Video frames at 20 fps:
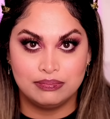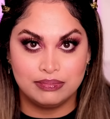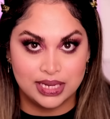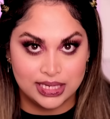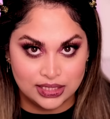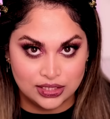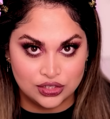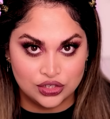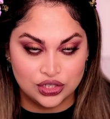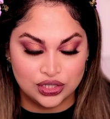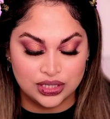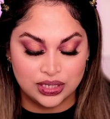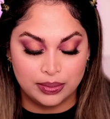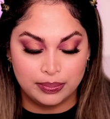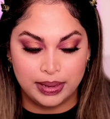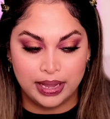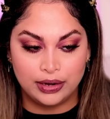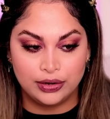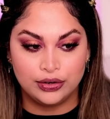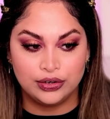messages
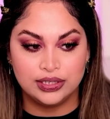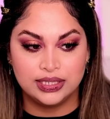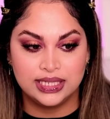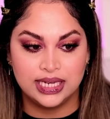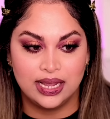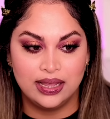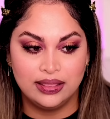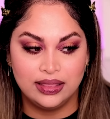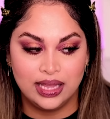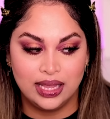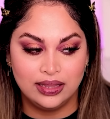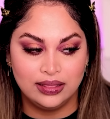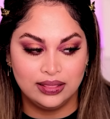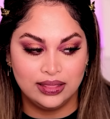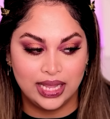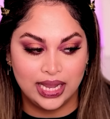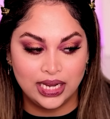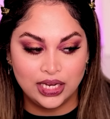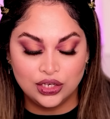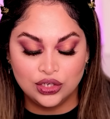about her death, and
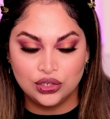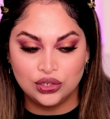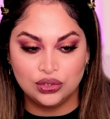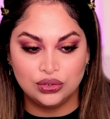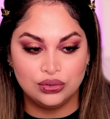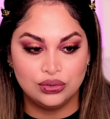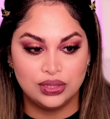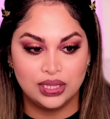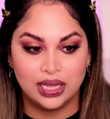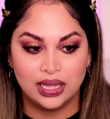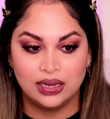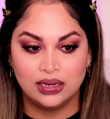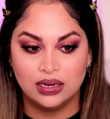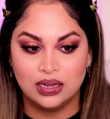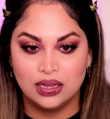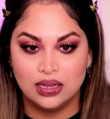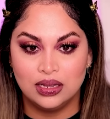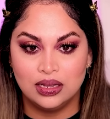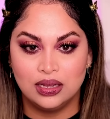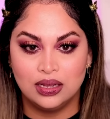they knew that
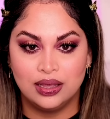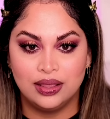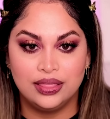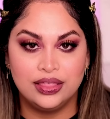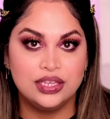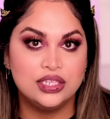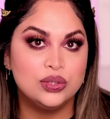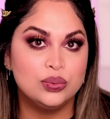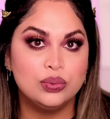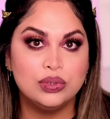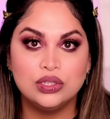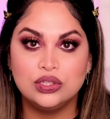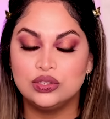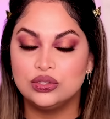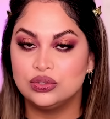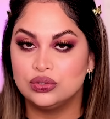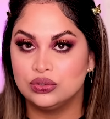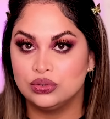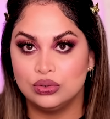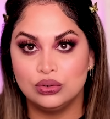this would
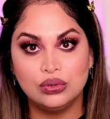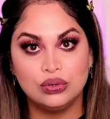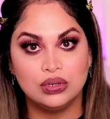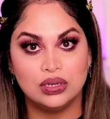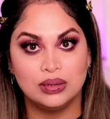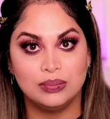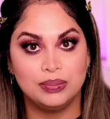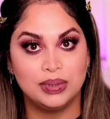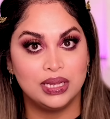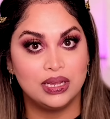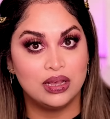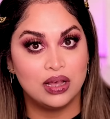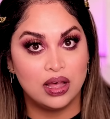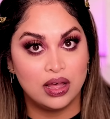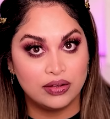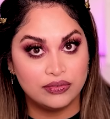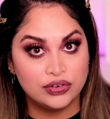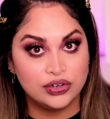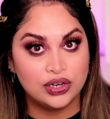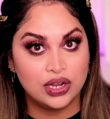soon be
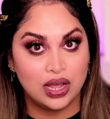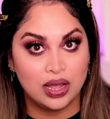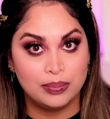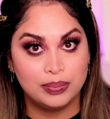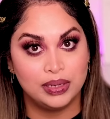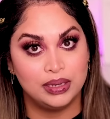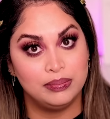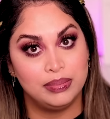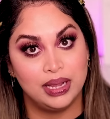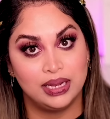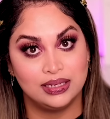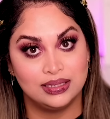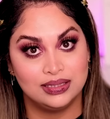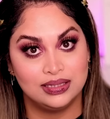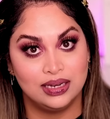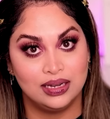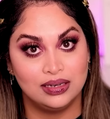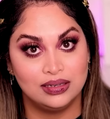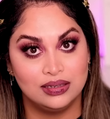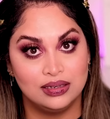covered up in
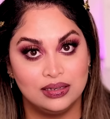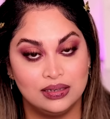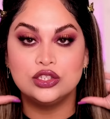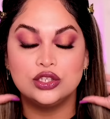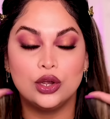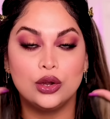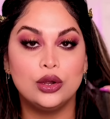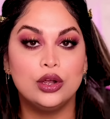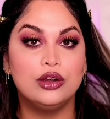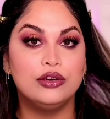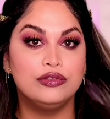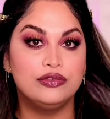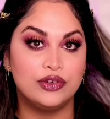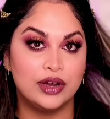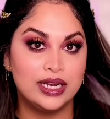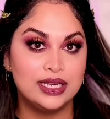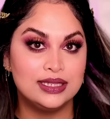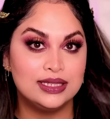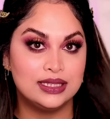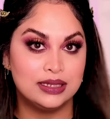Pakistan. So her
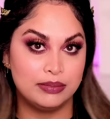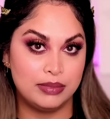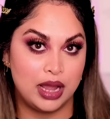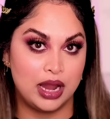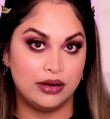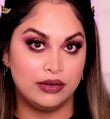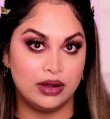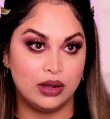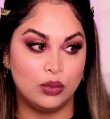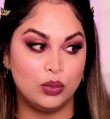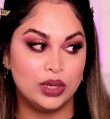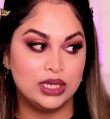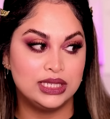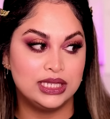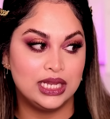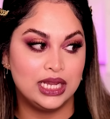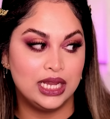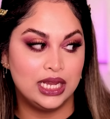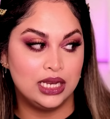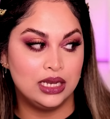friend Samira
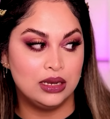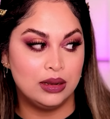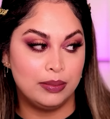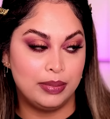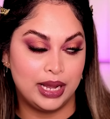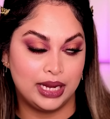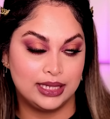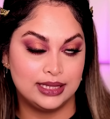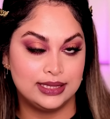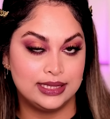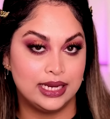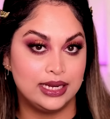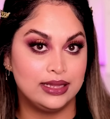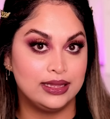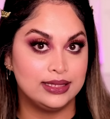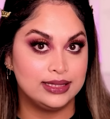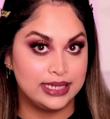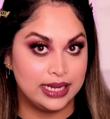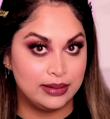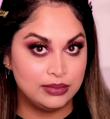was in Pakistan at
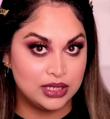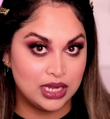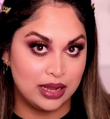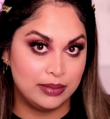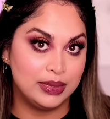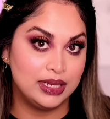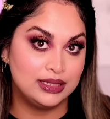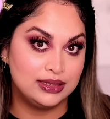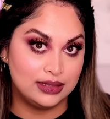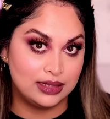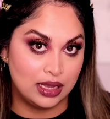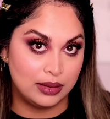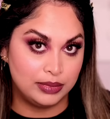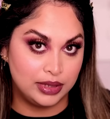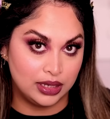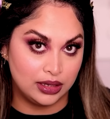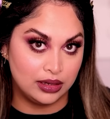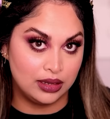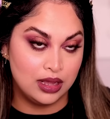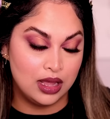the same time as
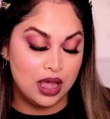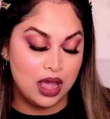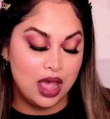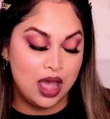Samia,